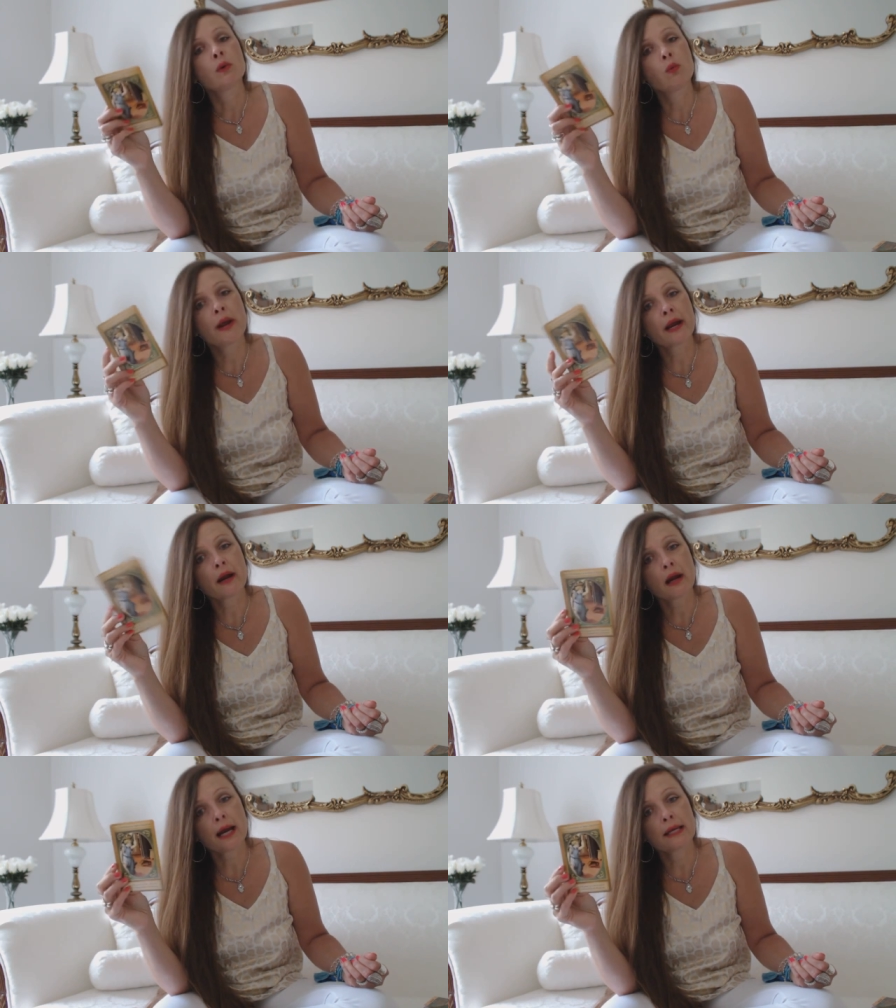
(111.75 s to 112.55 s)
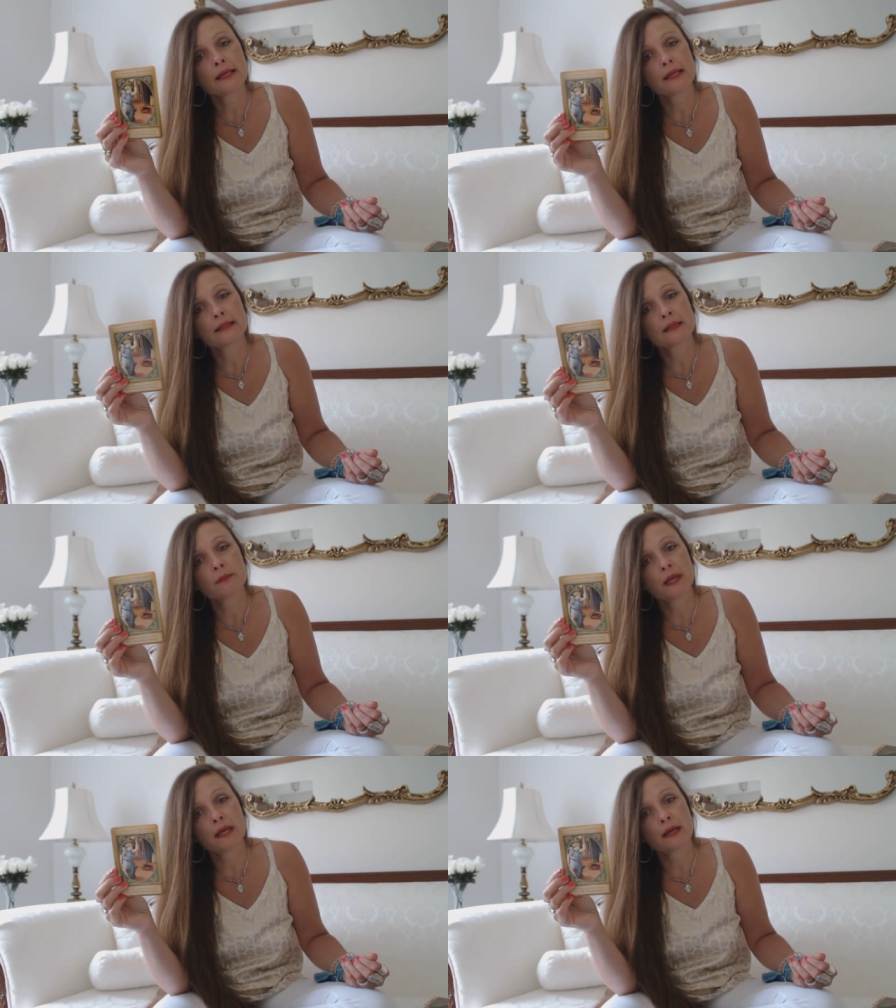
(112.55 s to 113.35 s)
where I needed to
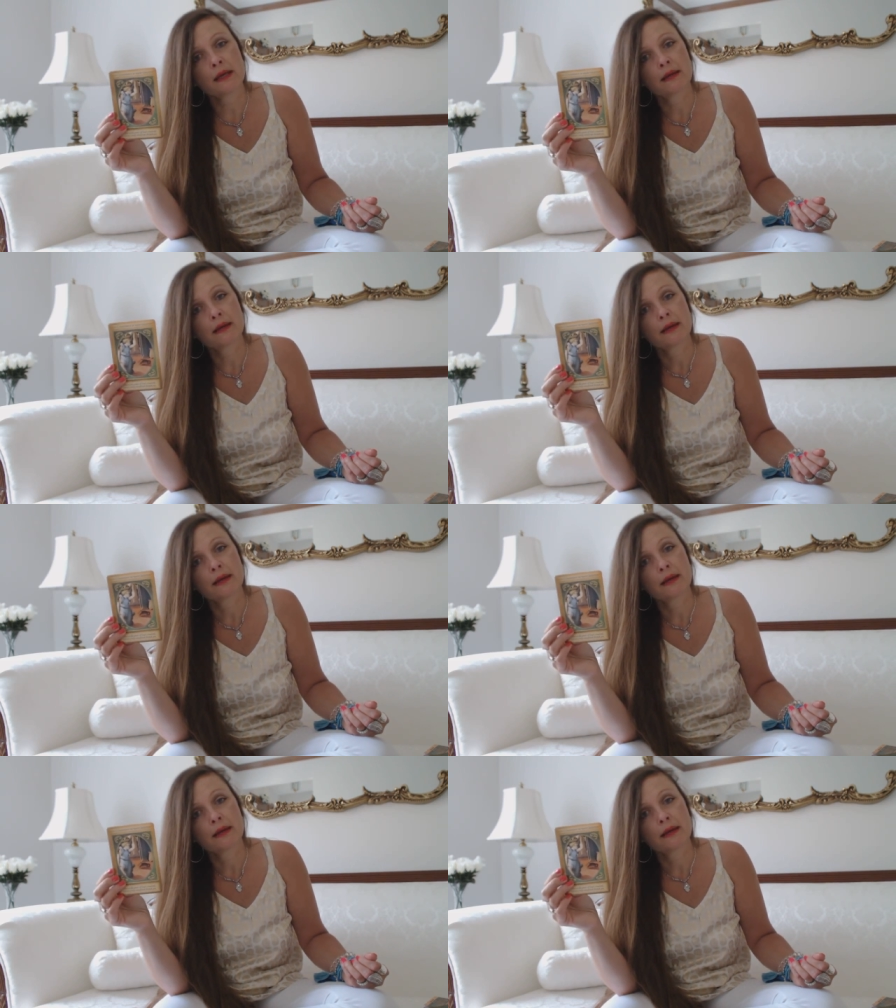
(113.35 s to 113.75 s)
be.